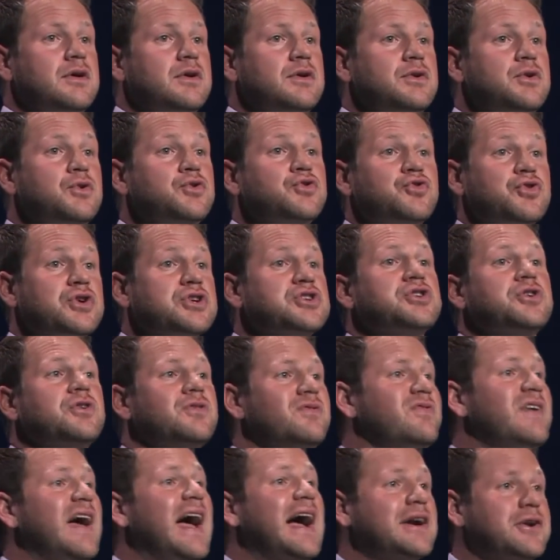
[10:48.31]
nutritional
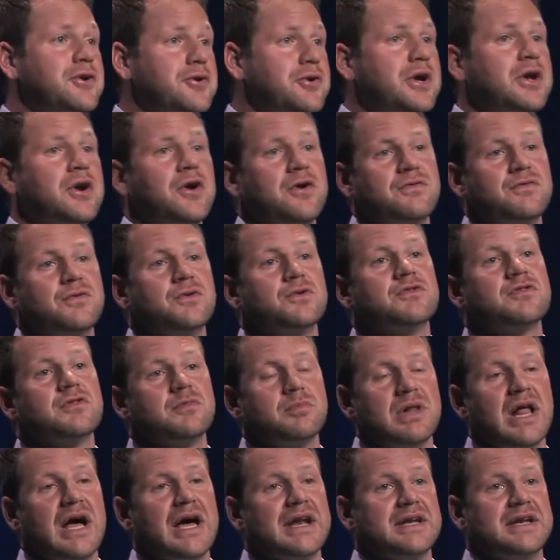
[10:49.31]
factor in our food
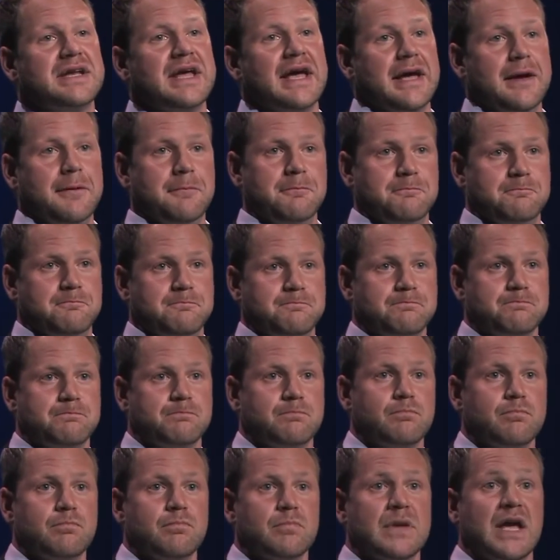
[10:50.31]
supply today.
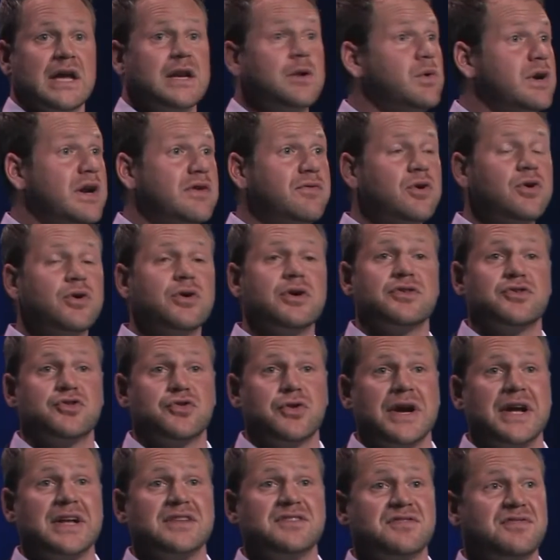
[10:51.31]
Anyone ever heard of
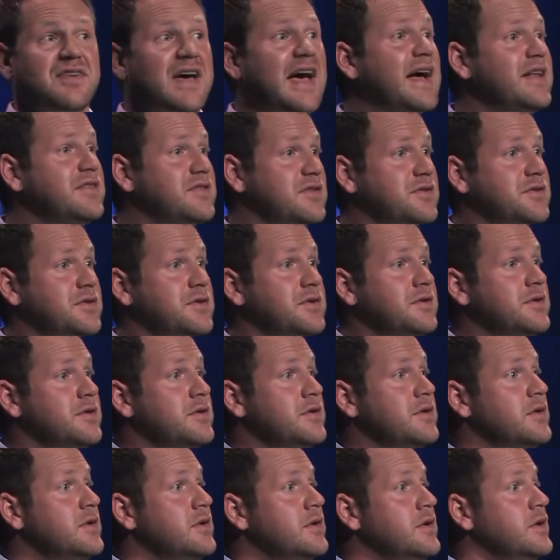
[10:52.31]
trans fats?
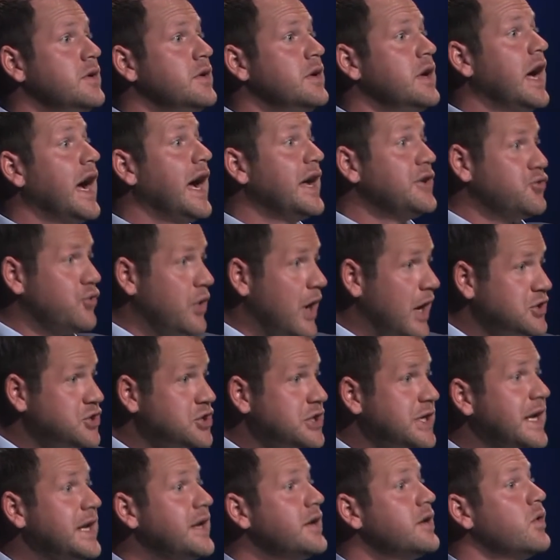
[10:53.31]

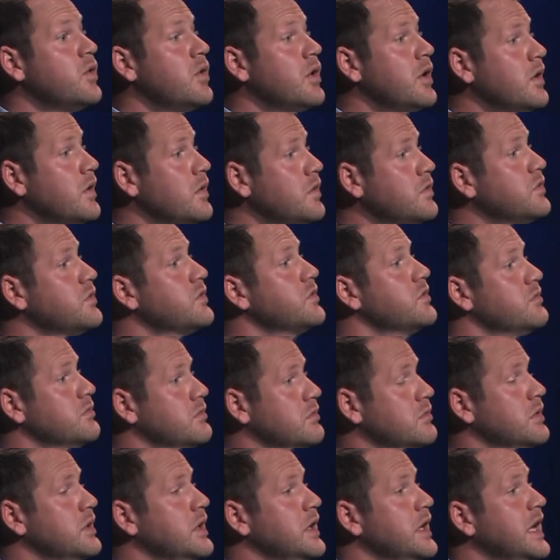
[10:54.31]
Hydrogenated oils?
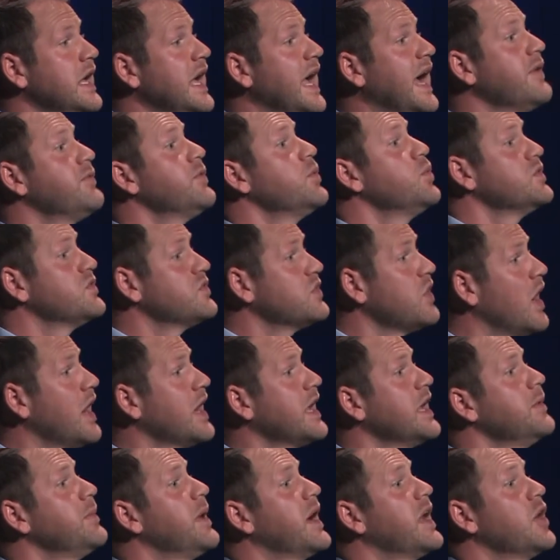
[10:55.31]
Everyone's
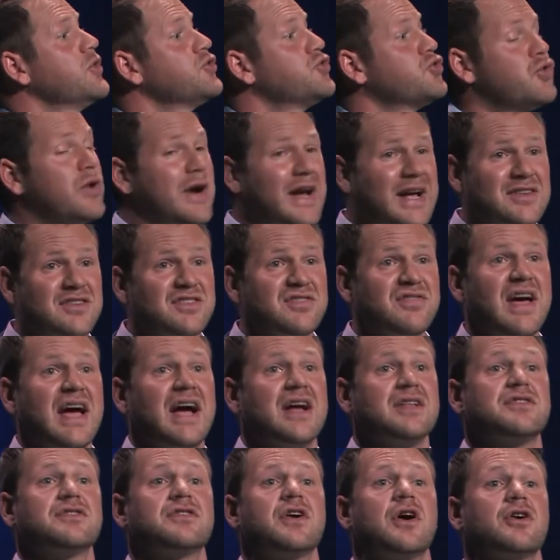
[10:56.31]
talking about how trans
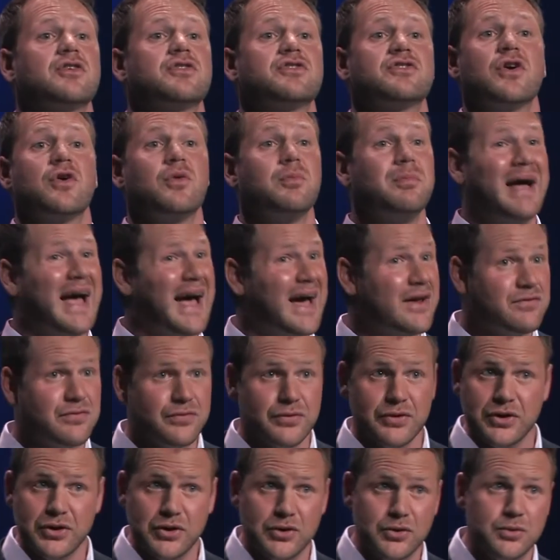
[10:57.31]
fats are so bad
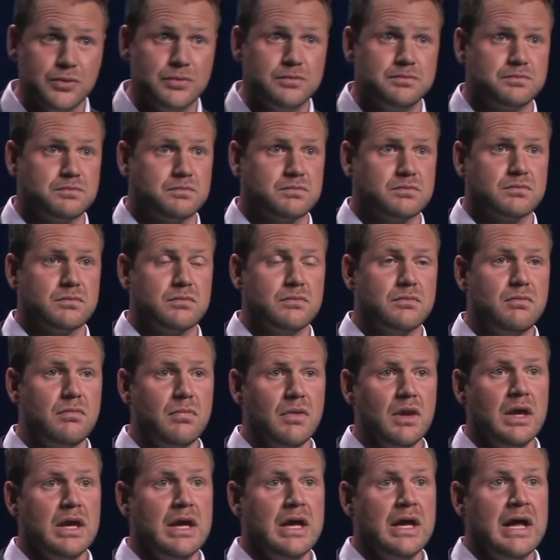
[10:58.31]
for you.
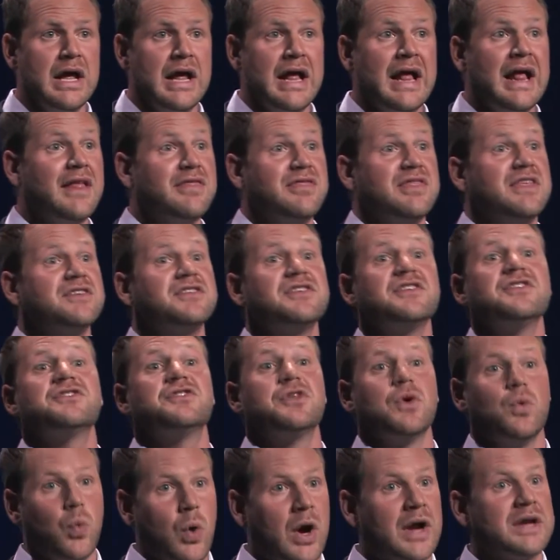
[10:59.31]
This is
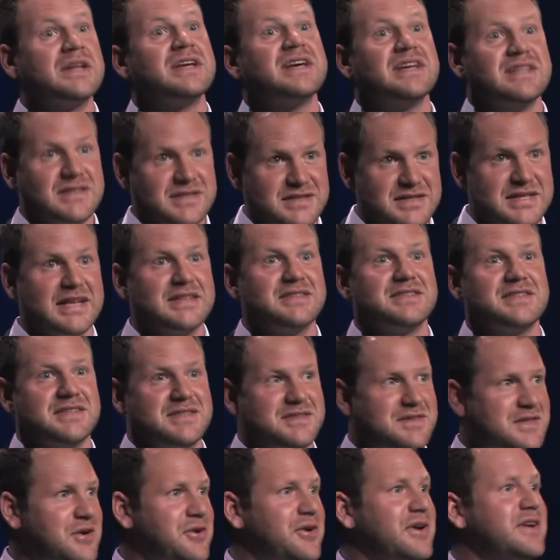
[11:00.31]
the one
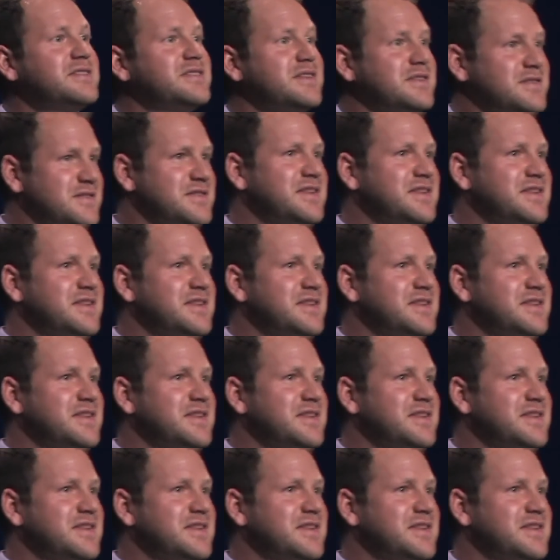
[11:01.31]
consensus there is in